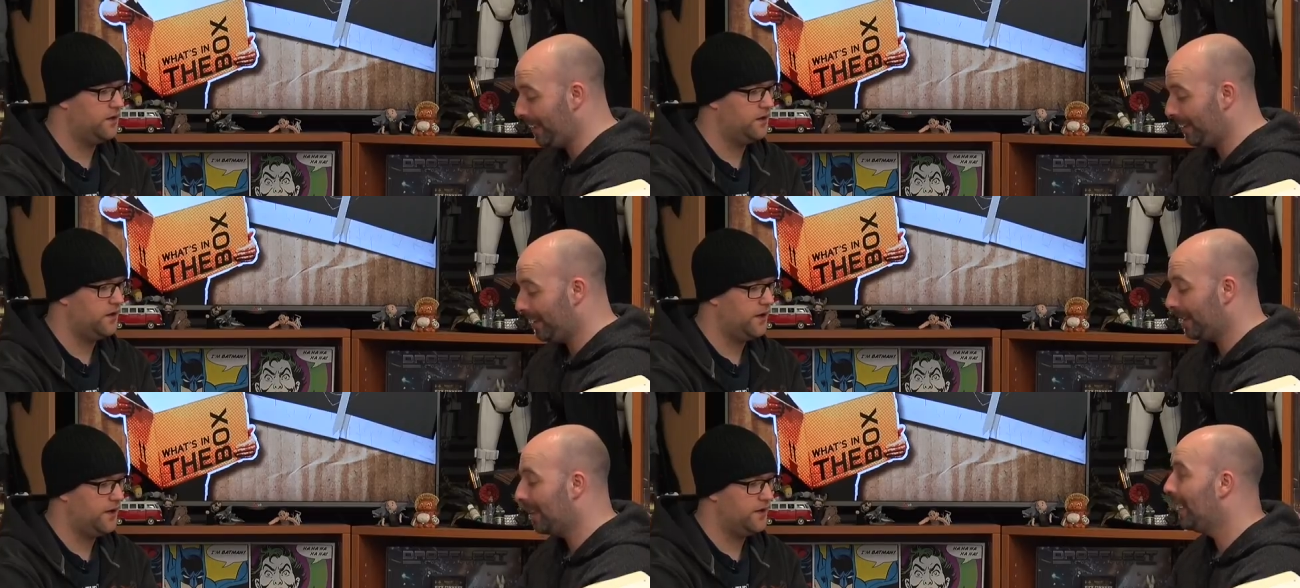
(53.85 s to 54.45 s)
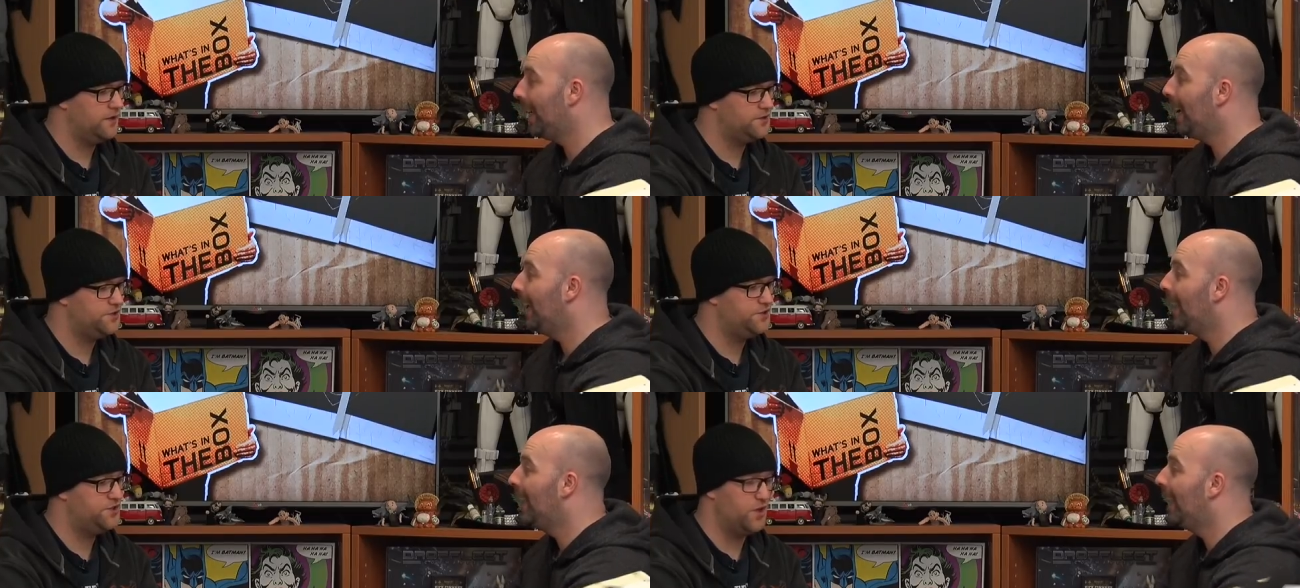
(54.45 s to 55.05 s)
Speaker 1: Do
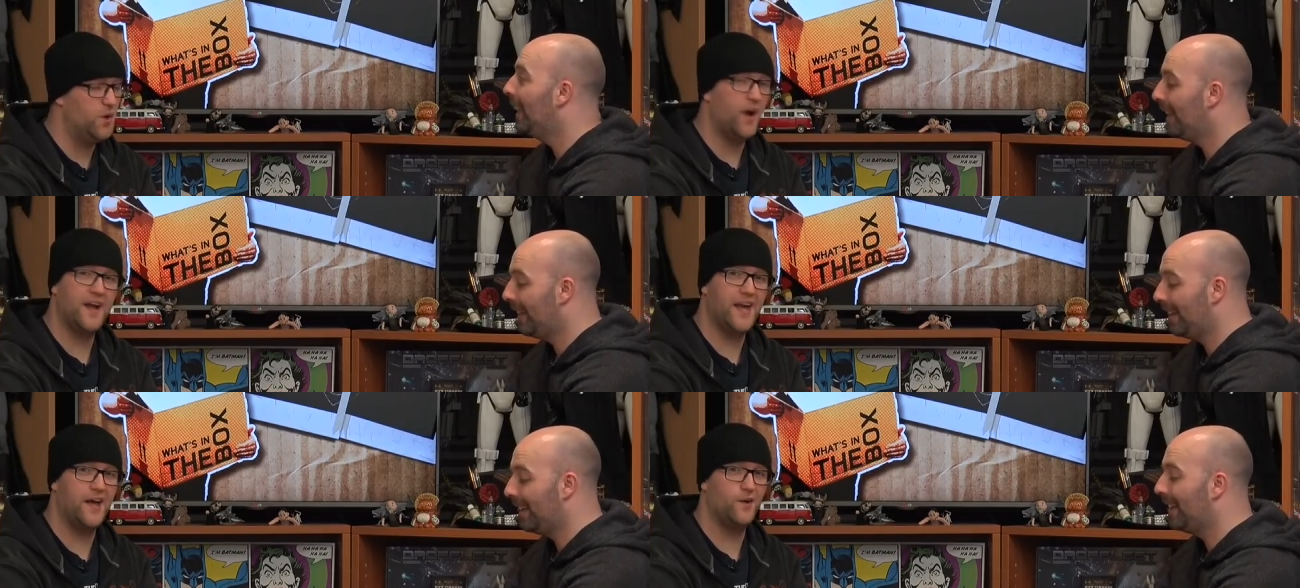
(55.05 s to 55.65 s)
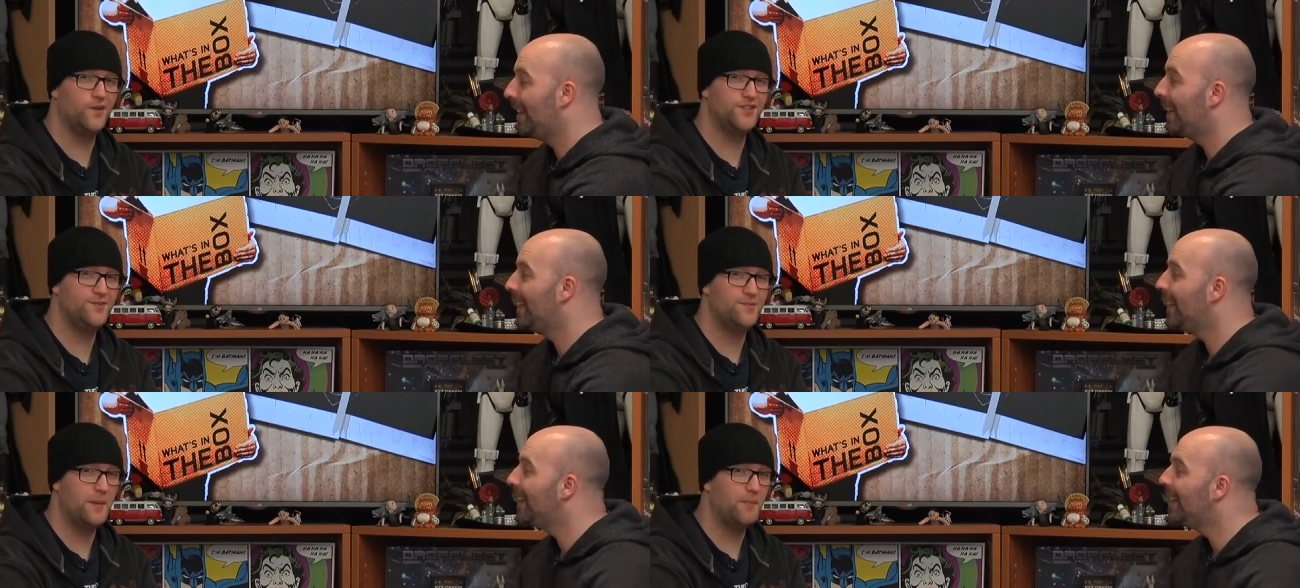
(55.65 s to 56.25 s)
you know, I can't
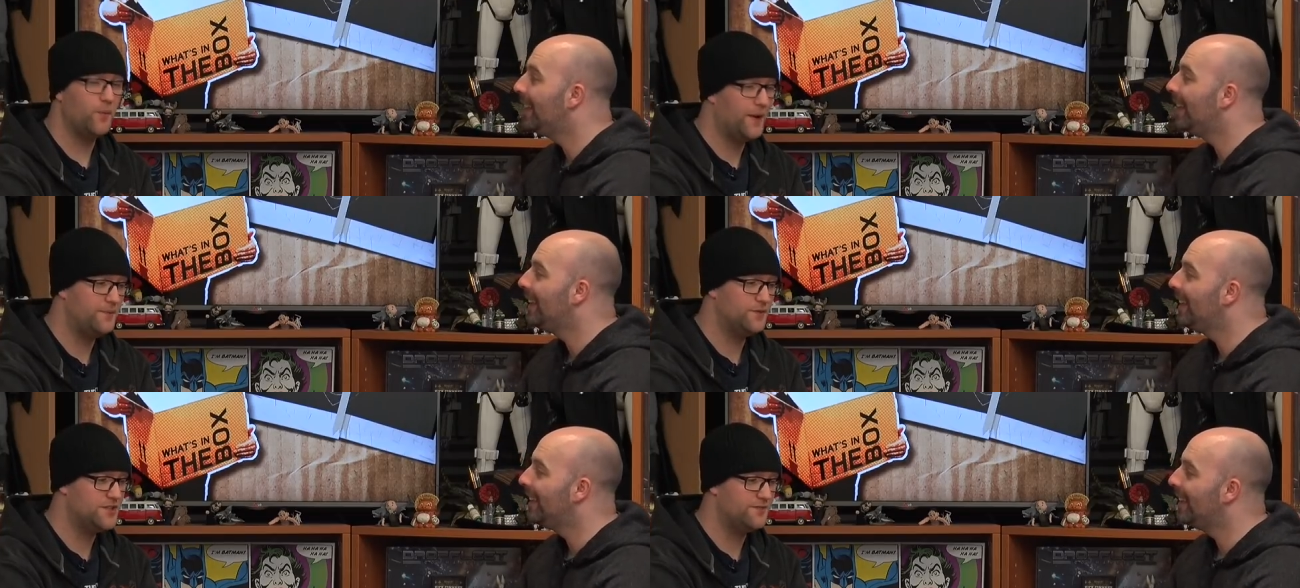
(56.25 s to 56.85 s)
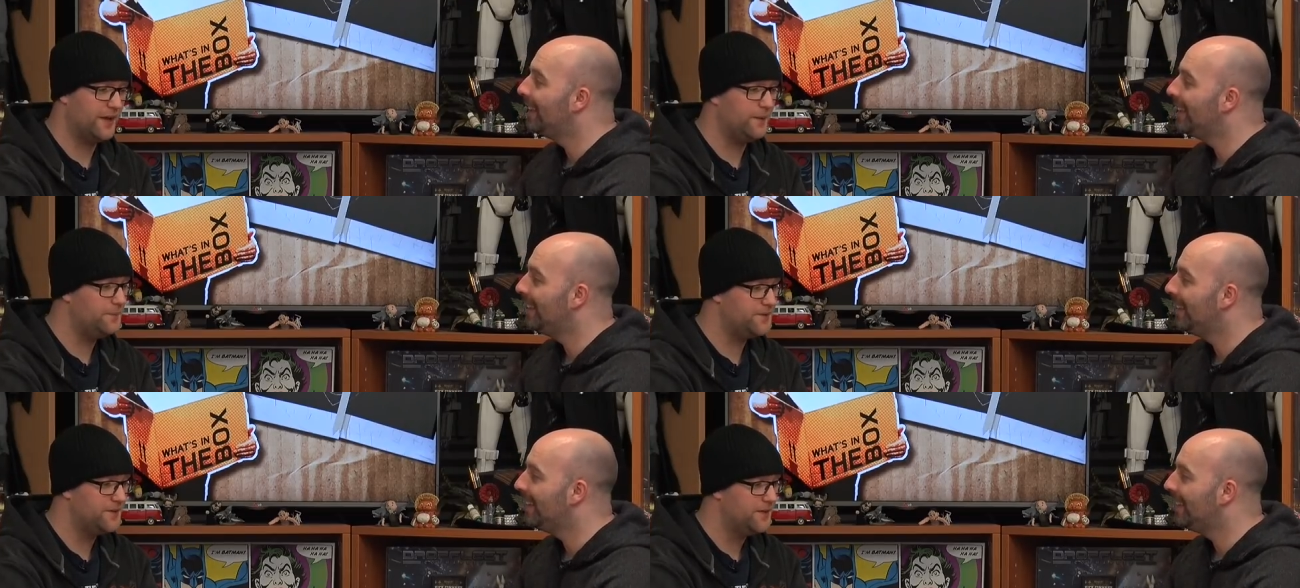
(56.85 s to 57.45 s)
honestly remember when it was
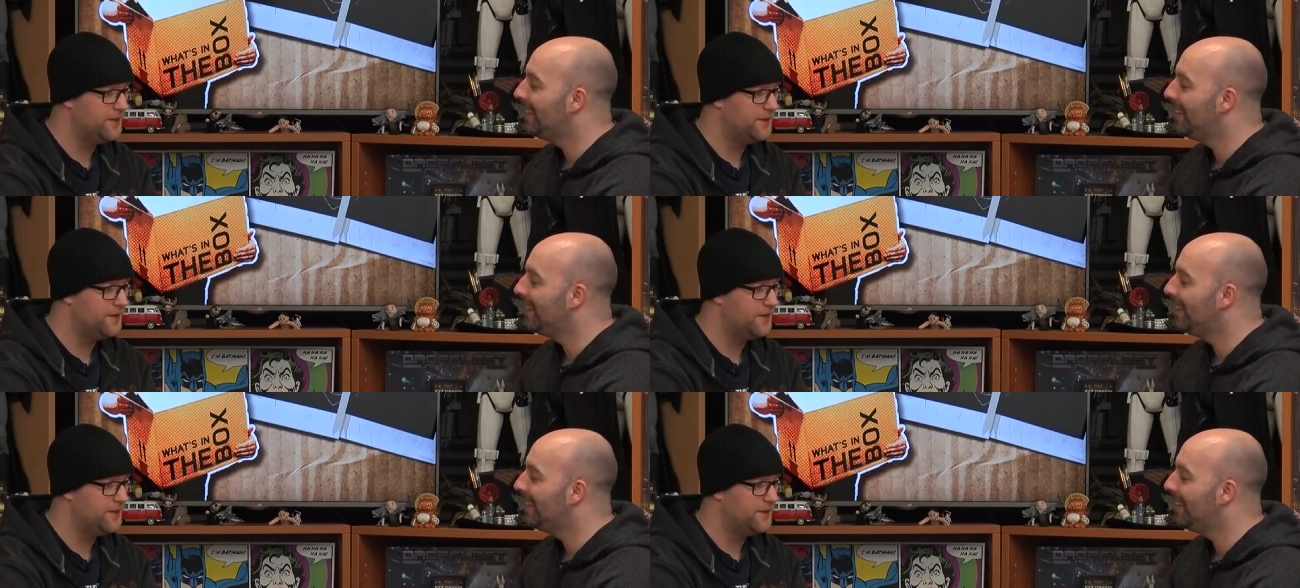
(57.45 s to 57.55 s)
developed,